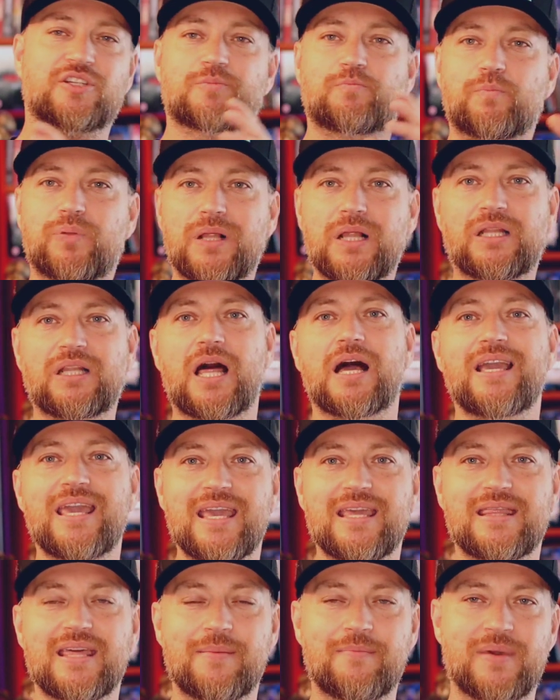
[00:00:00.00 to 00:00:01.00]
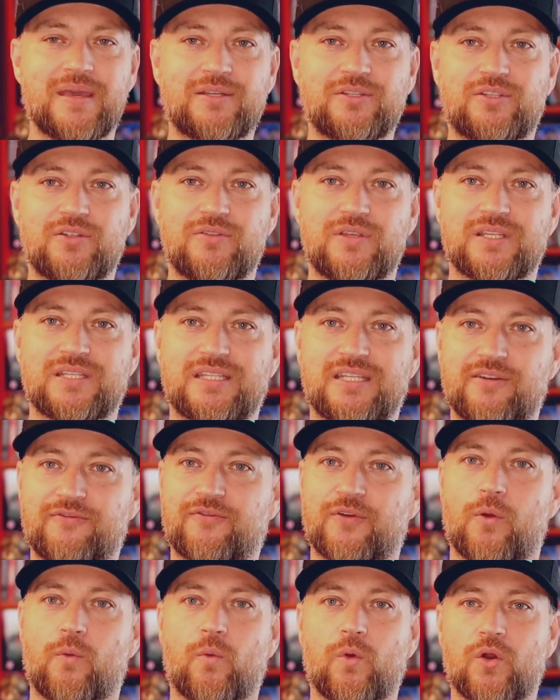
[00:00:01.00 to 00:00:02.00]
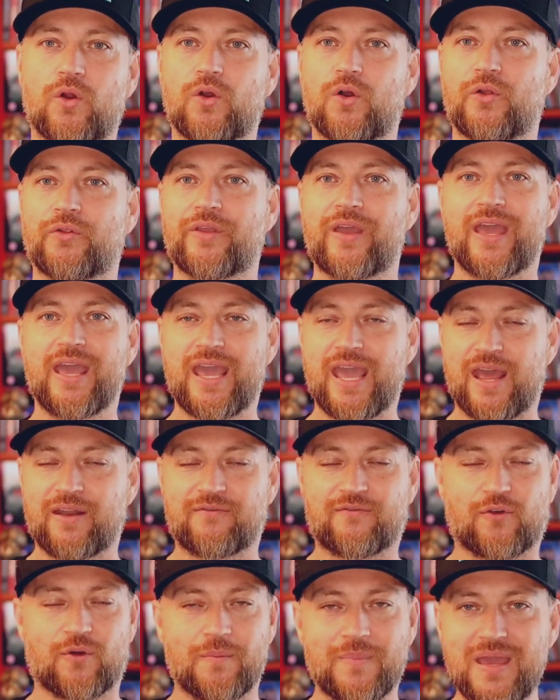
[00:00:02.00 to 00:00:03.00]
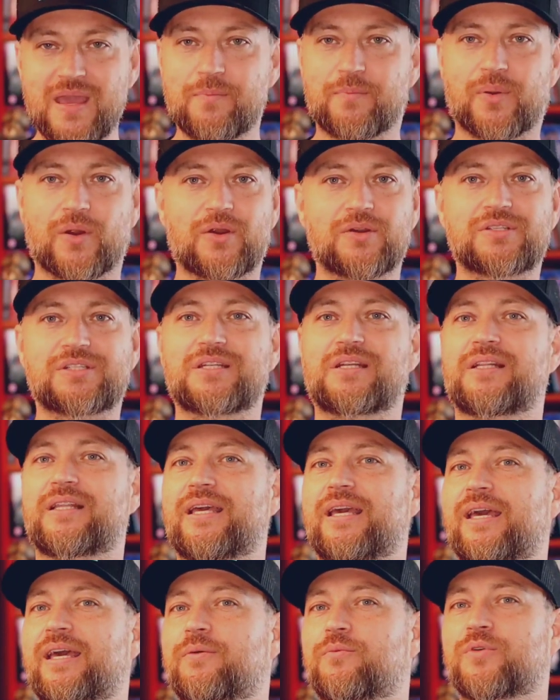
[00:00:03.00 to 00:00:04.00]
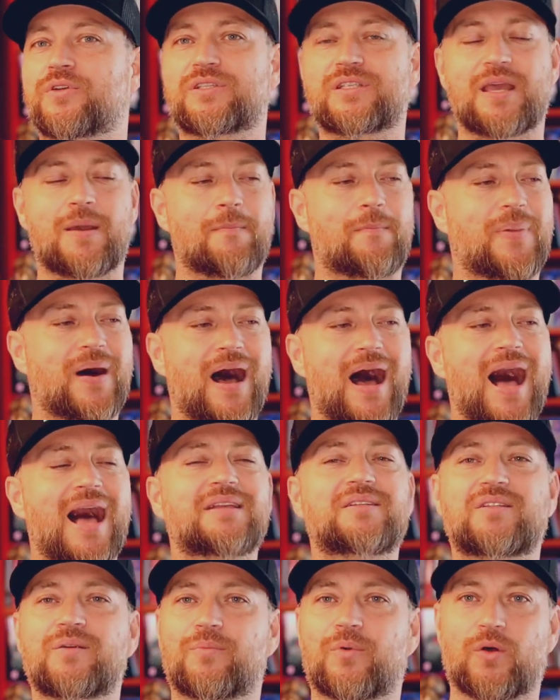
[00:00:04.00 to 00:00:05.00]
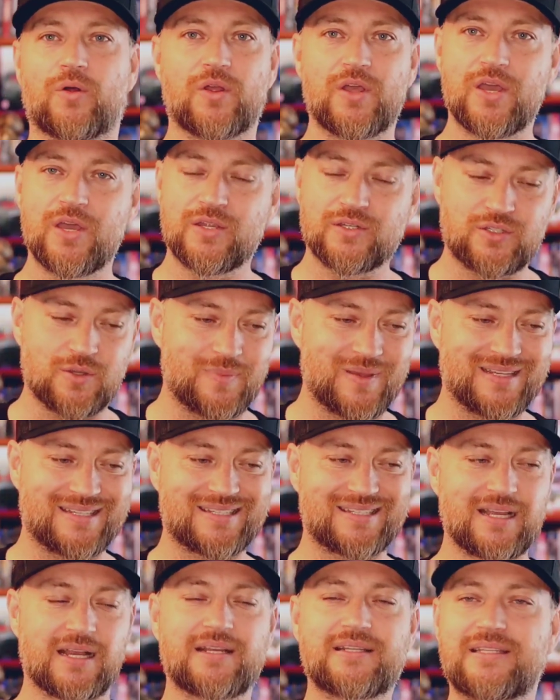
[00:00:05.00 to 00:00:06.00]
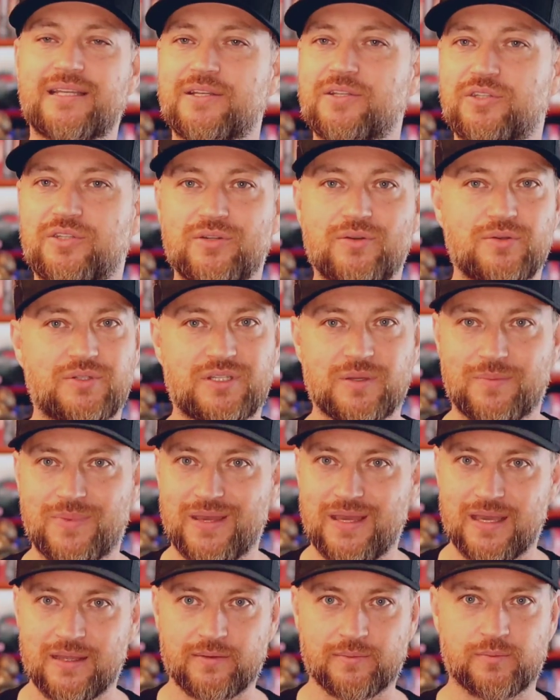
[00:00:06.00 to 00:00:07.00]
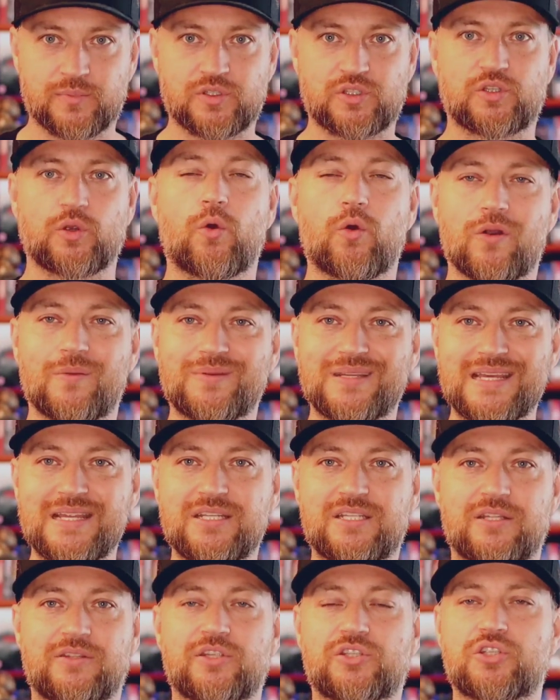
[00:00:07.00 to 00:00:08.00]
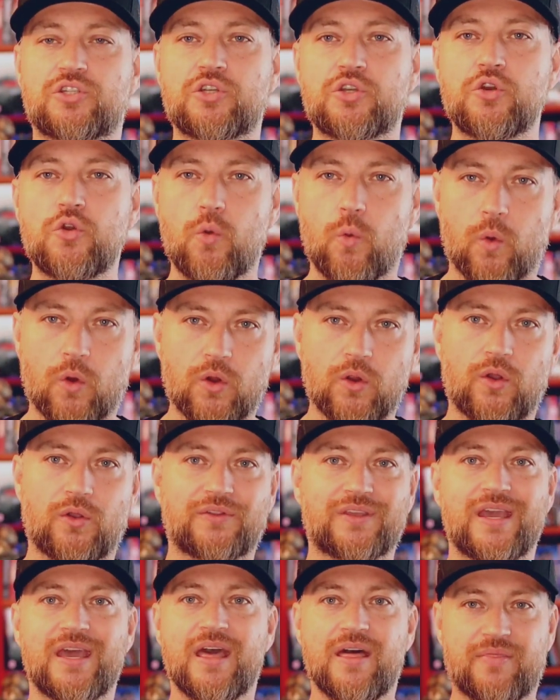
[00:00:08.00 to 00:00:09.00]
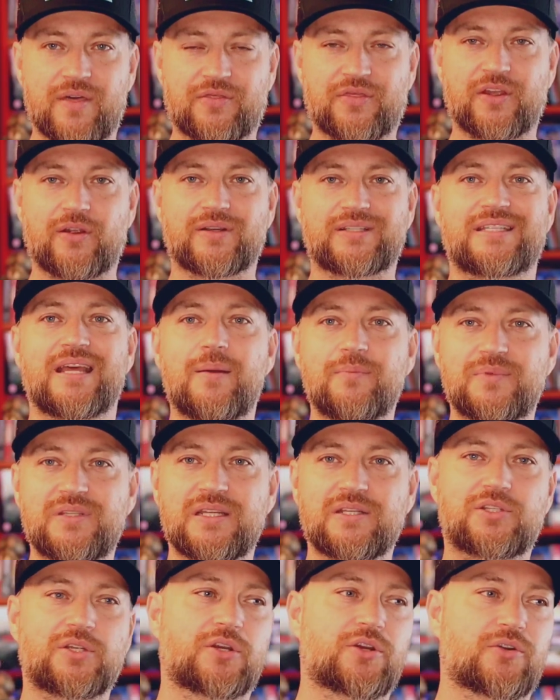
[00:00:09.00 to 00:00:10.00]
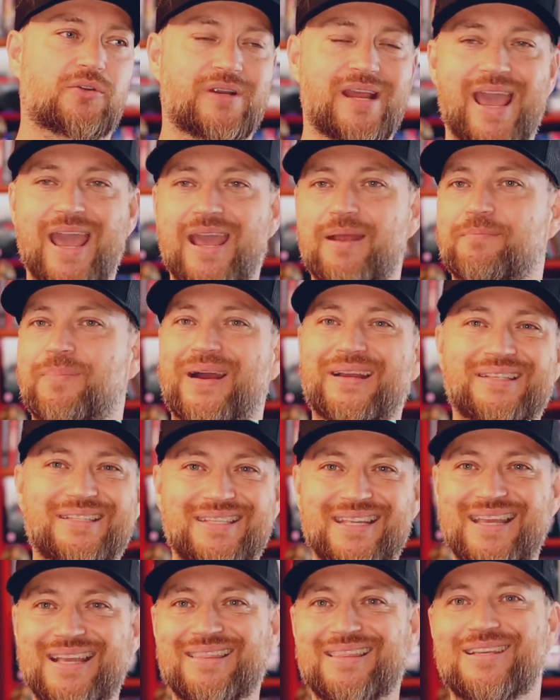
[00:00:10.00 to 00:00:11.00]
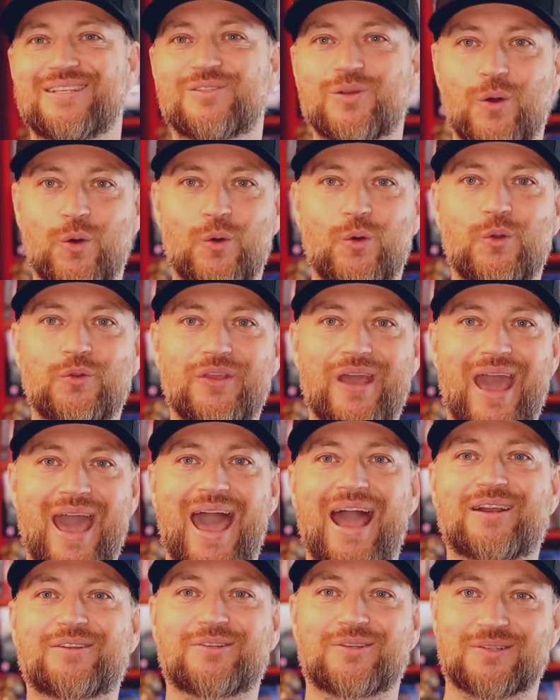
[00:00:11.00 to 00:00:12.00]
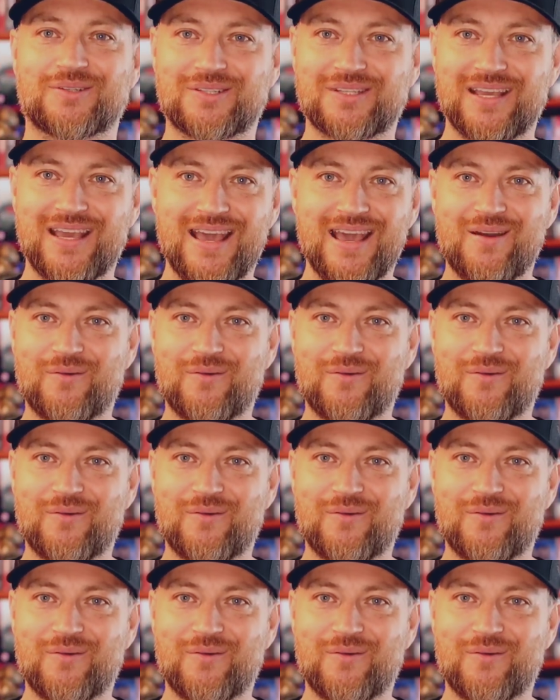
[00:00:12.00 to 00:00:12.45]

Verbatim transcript: just plugging them into this different world. And for me personally, it was impossible to be sucked into, to be absorbed into this new world that they're attempting to create by seeing these old actors.